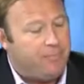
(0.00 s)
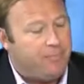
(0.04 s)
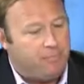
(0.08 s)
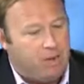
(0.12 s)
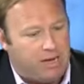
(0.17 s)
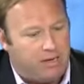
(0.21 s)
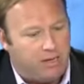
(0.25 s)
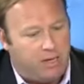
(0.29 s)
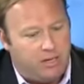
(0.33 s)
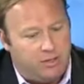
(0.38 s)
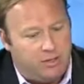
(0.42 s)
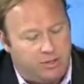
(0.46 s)

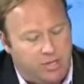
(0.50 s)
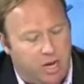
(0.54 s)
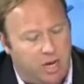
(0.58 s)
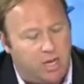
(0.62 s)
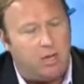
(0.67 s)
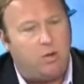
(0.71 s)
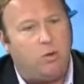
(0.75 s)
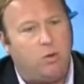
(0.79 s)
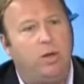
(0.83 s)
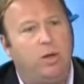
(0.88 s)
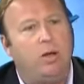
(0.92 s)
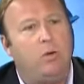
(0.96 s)
But
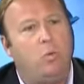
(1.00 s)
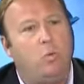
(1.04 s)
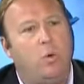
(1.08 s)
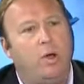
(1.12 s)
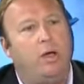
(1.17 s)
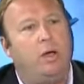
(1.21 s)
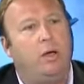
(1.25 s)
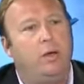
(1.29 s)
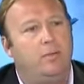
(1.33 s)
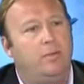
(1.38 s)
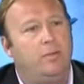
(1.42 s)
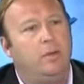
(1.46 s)
continuing
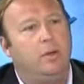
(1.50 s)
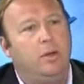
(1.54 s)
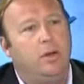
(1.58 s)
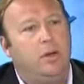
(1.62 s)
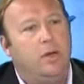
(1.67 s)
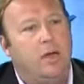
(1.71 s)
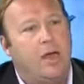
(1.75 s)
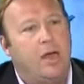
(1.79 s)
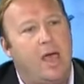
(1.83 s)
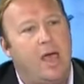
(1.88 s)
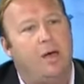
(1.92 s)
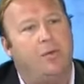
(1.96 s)
with
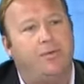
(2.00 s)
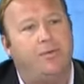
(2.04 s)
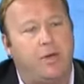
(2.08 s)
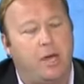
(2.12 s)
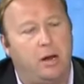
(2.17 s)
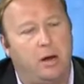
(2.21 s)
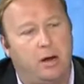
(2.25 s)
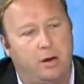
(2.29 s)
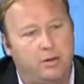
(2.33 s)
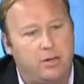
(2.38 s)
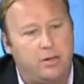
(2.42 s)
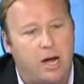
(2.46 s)

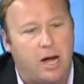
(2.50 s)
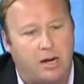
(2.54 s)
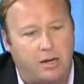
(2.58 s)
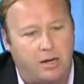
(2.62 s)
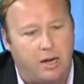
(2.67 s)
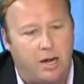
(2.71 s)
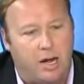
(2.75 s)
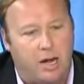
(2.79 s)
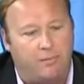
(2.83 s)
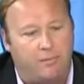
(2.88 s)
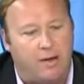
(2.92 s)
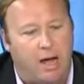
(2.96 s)
healthcare dot
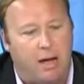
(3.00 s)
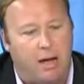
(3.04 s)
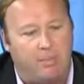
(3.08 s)
gov,